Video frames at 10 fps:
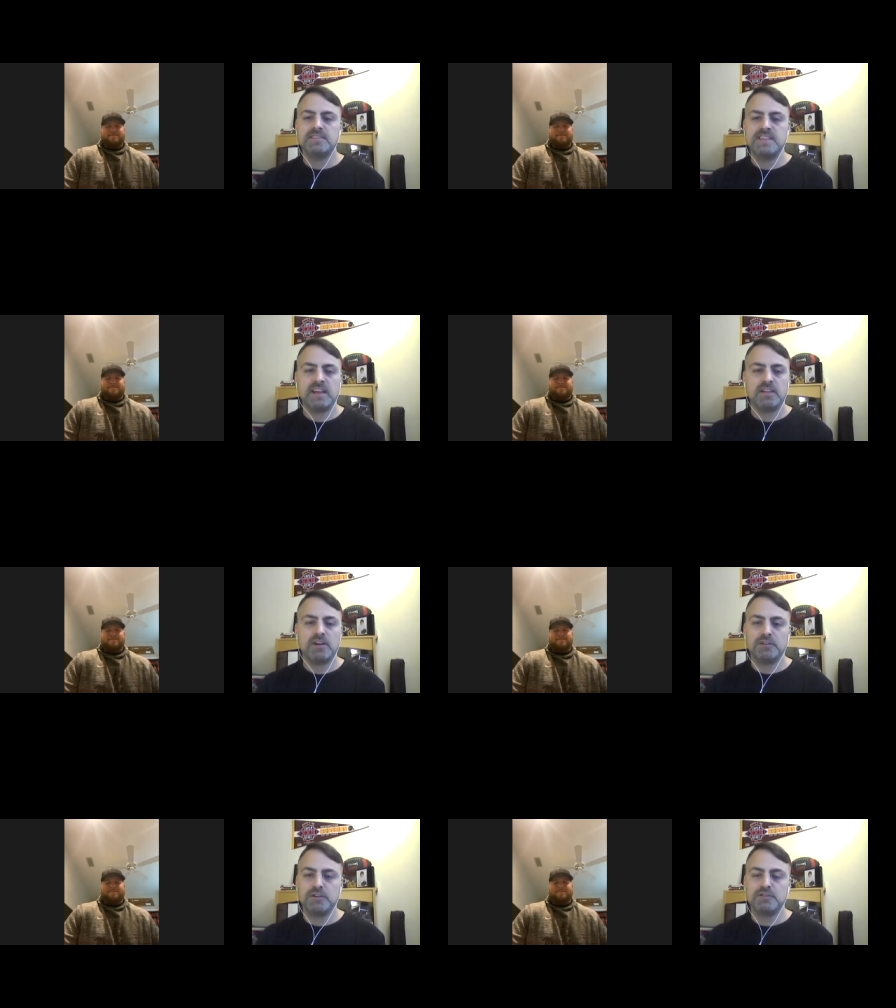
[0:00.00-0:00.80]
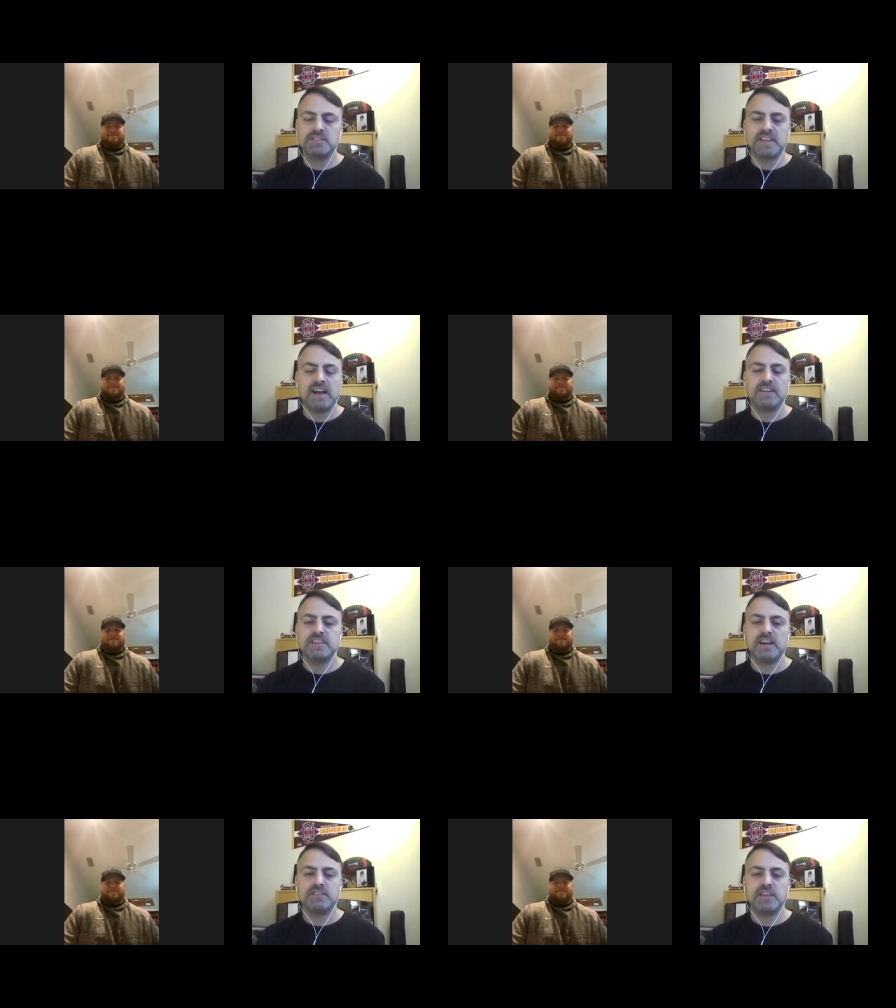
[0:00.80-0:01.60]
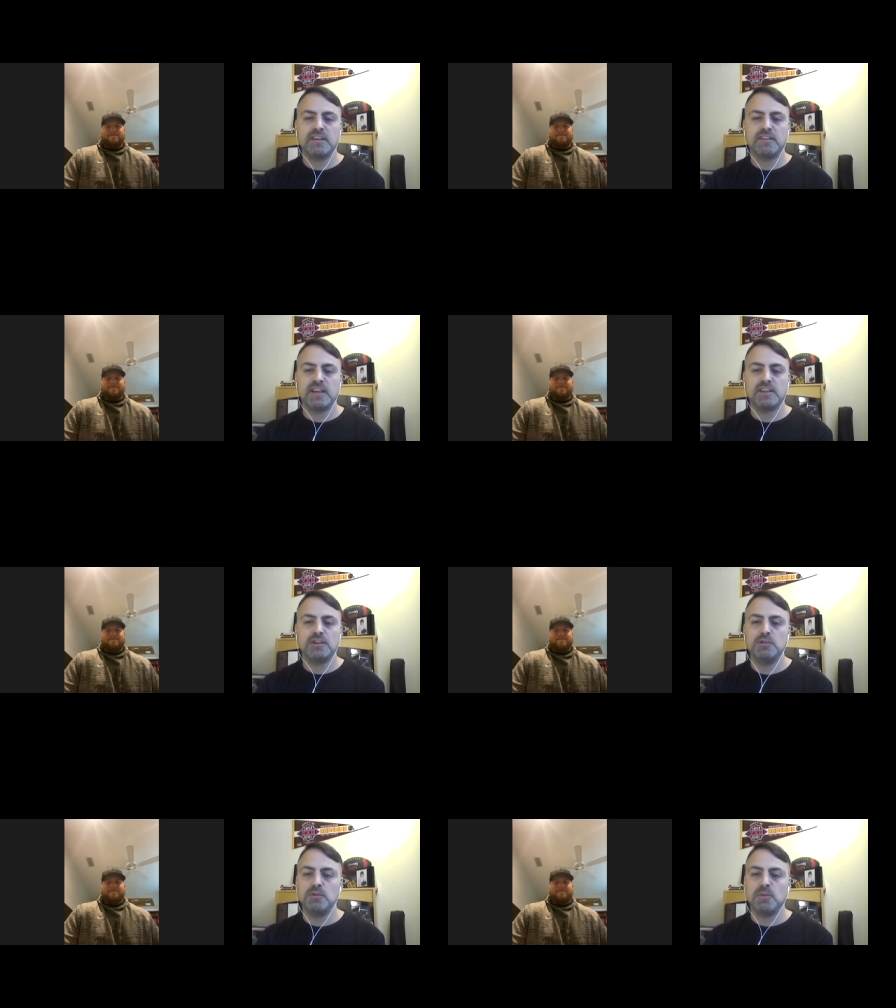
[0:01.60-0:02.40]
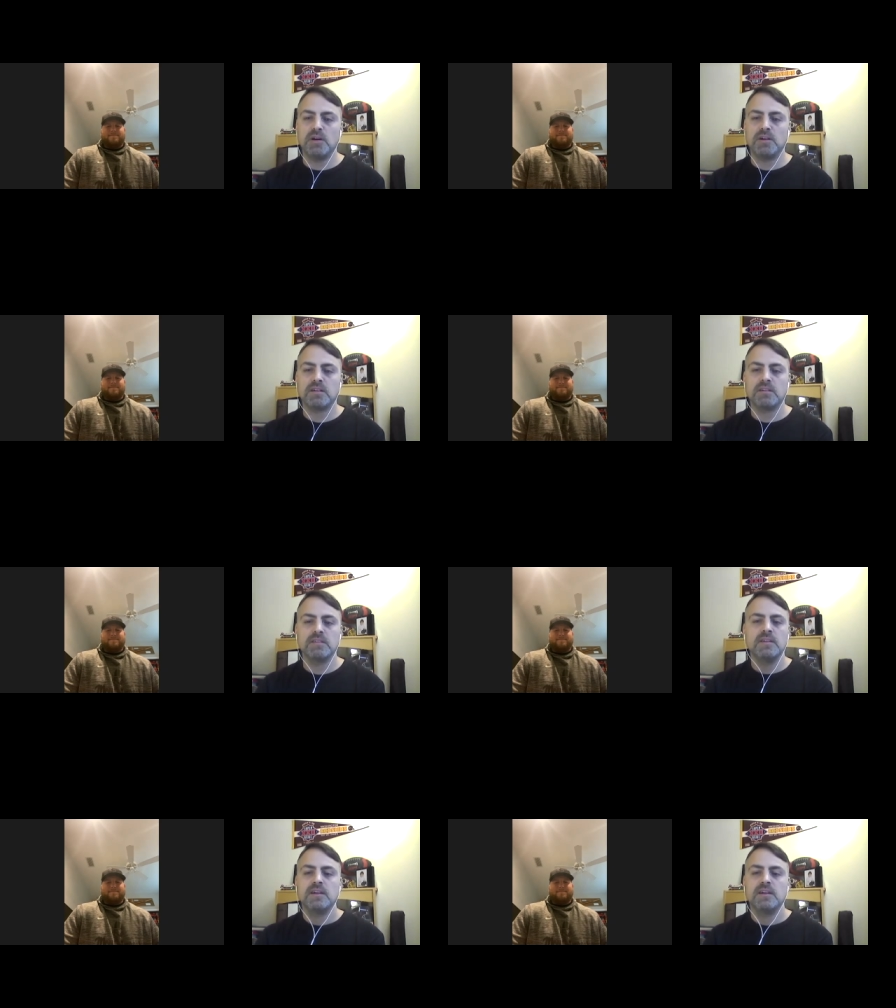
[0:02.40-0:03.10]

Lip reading: Tell all those scouts out there like who you are.